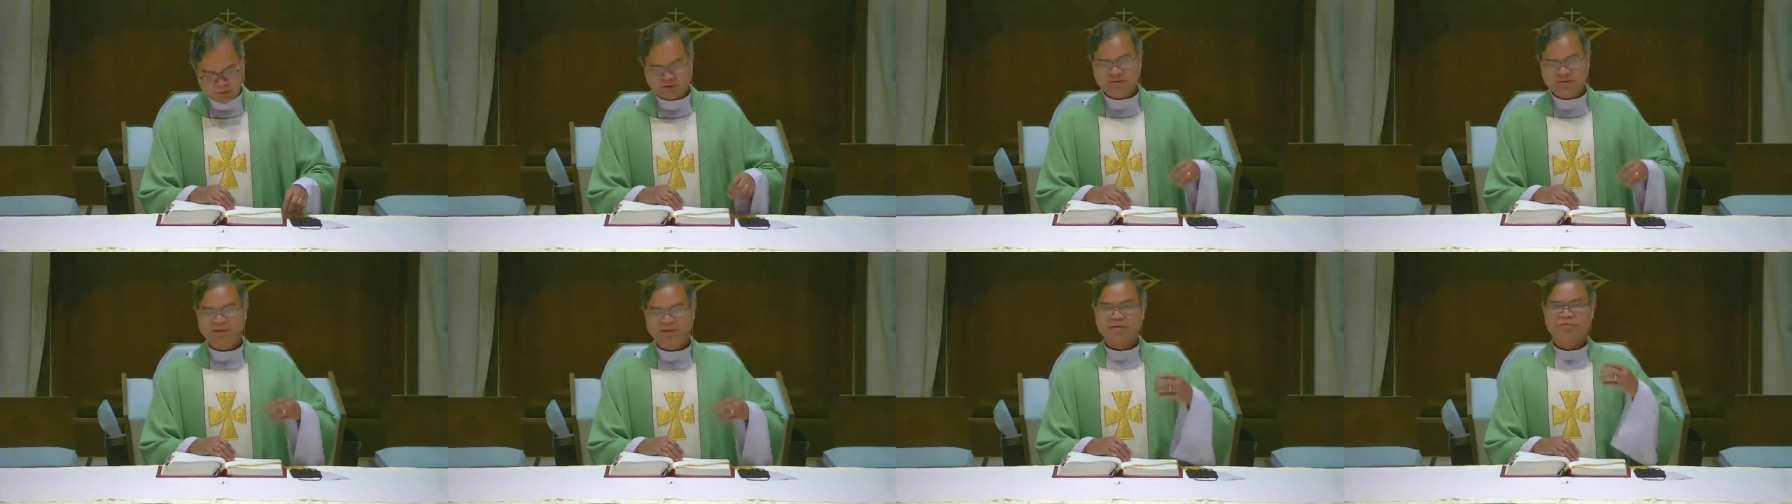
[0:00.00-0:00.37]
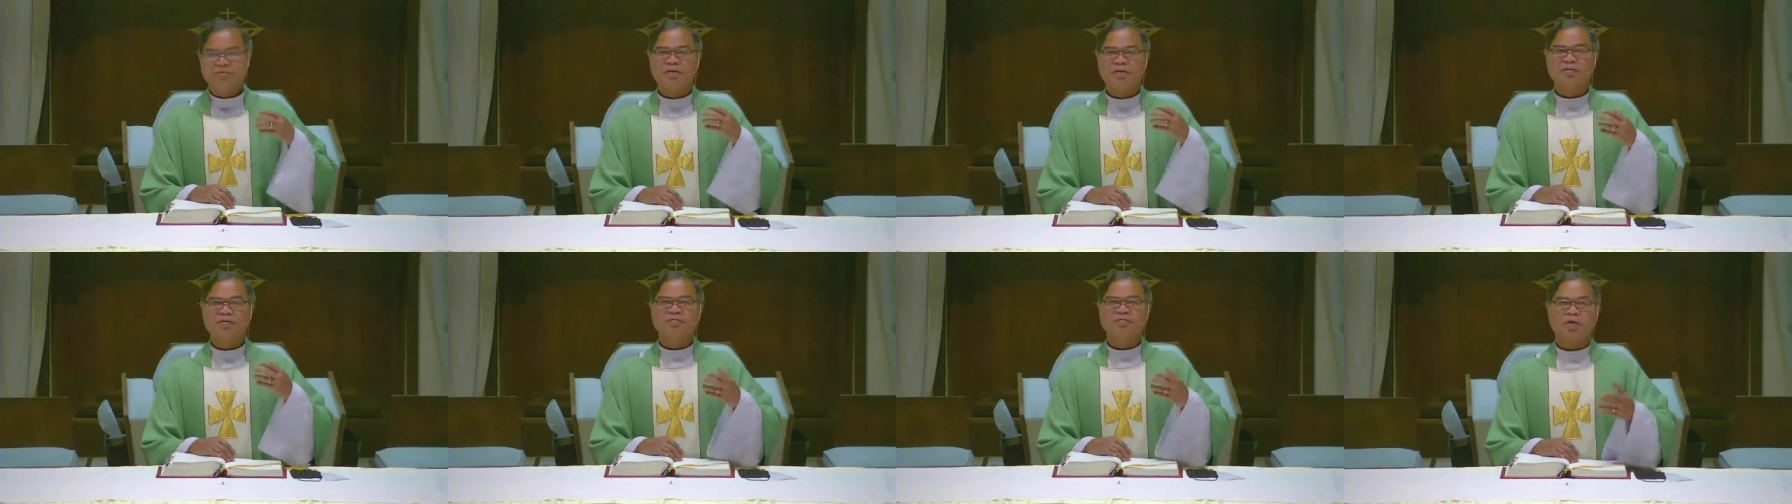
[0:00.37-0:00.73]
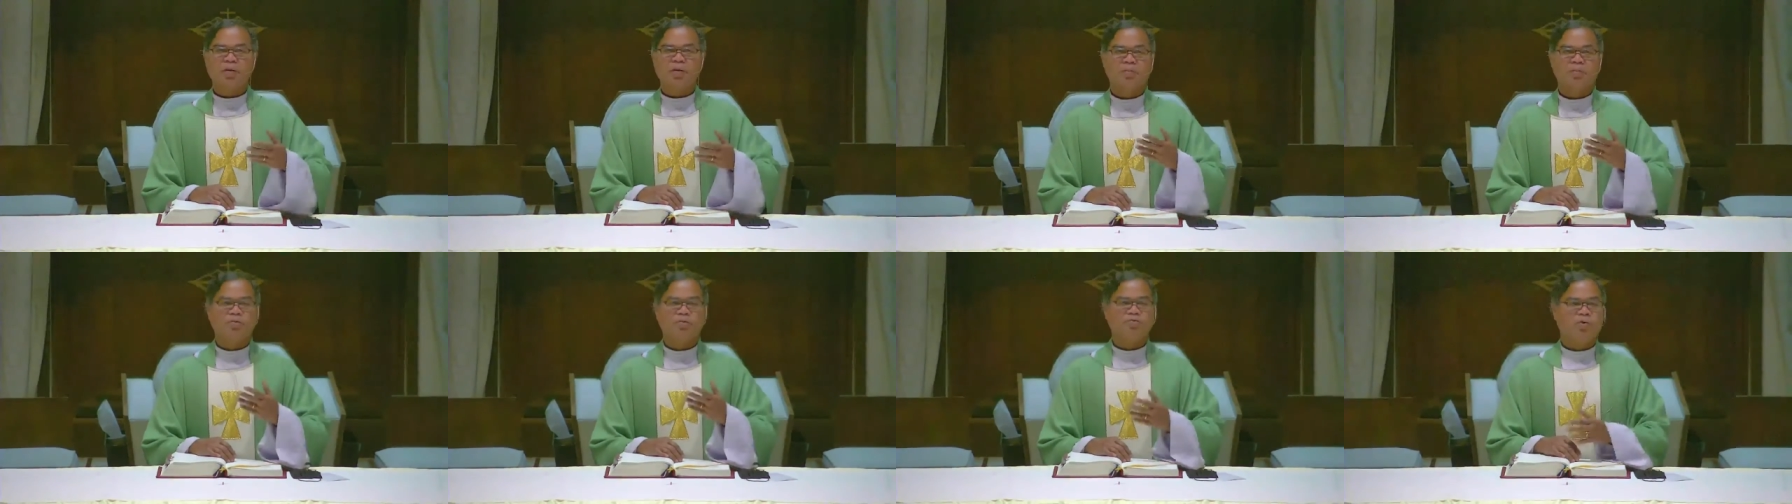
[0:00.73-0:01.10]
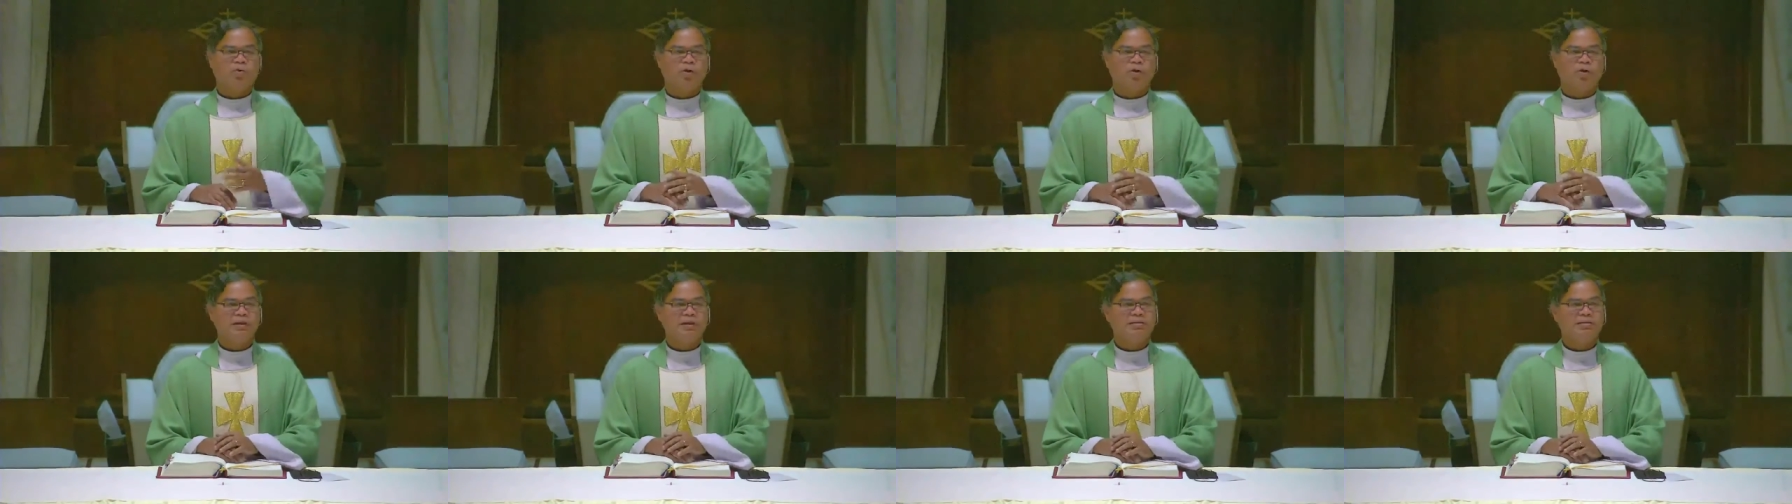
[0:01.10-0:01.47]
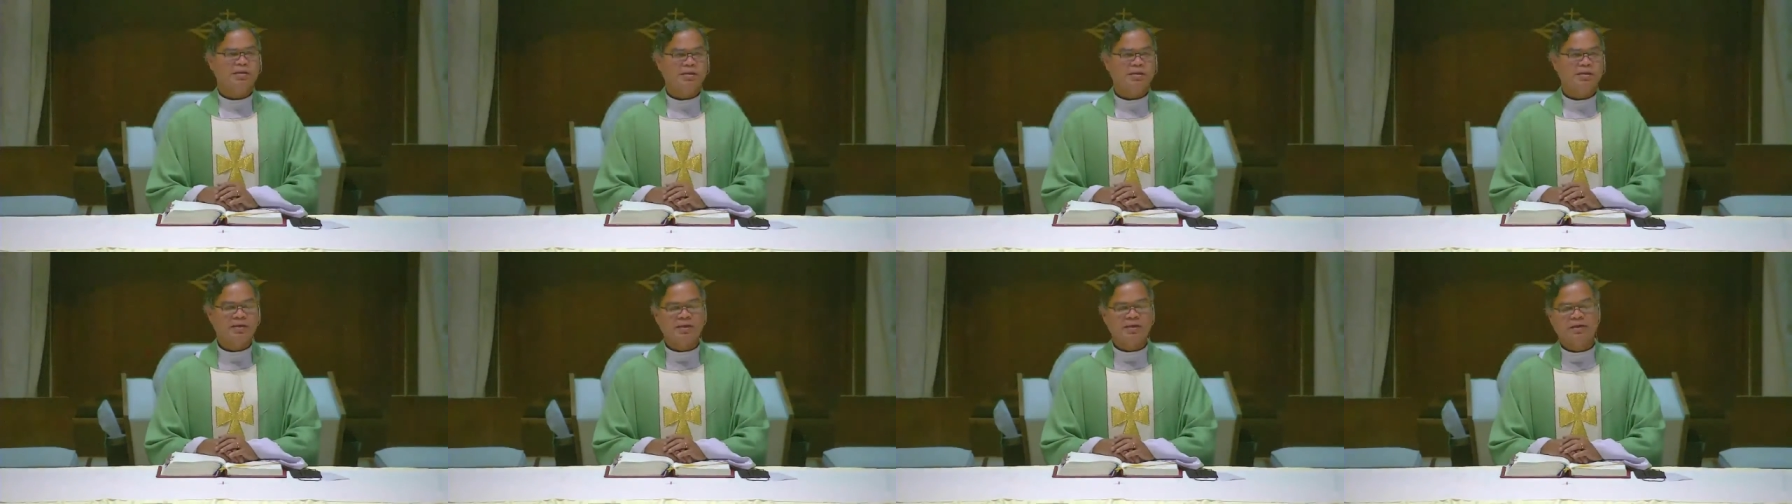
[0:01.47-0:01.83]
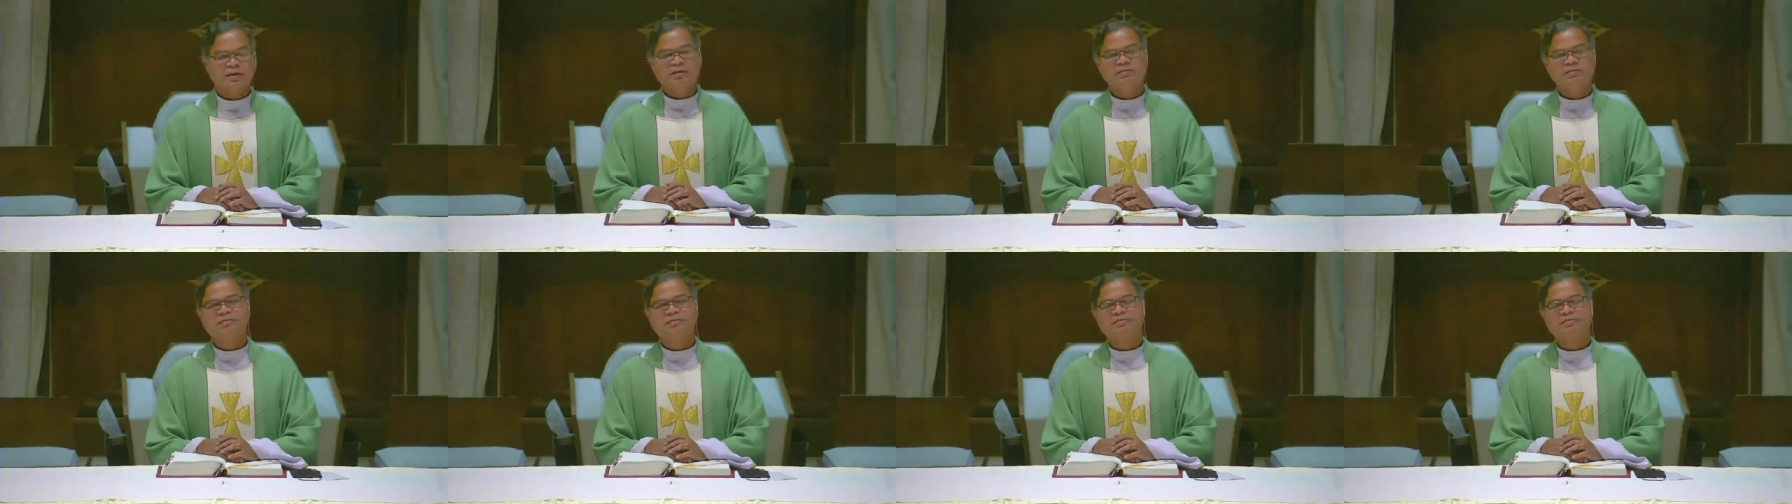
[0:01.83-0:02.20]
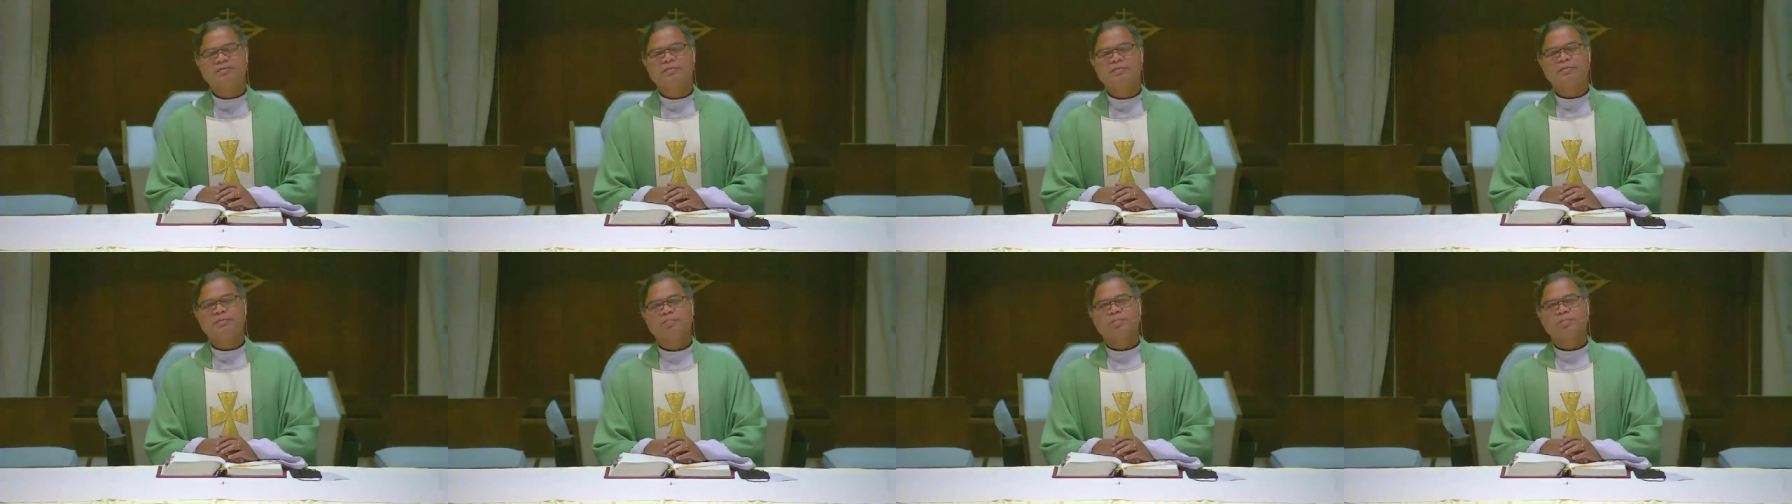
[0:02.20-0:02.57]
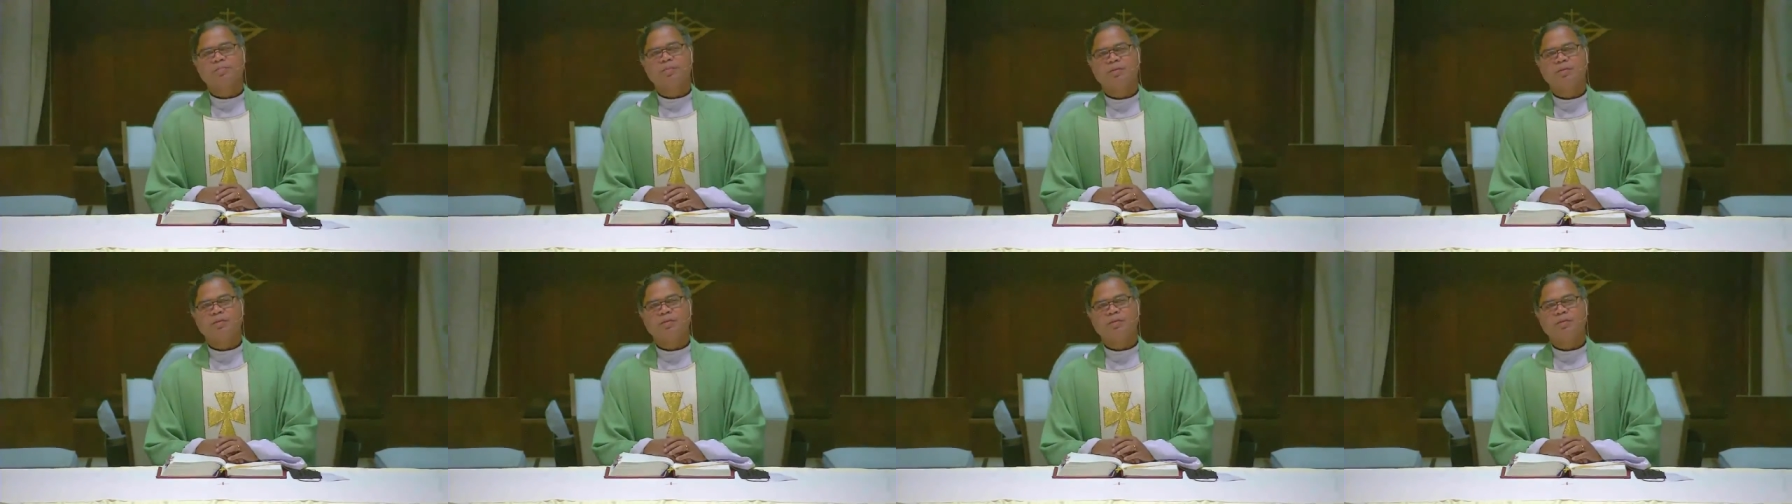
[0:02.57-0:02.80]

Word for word: and was suffering from it for 18 years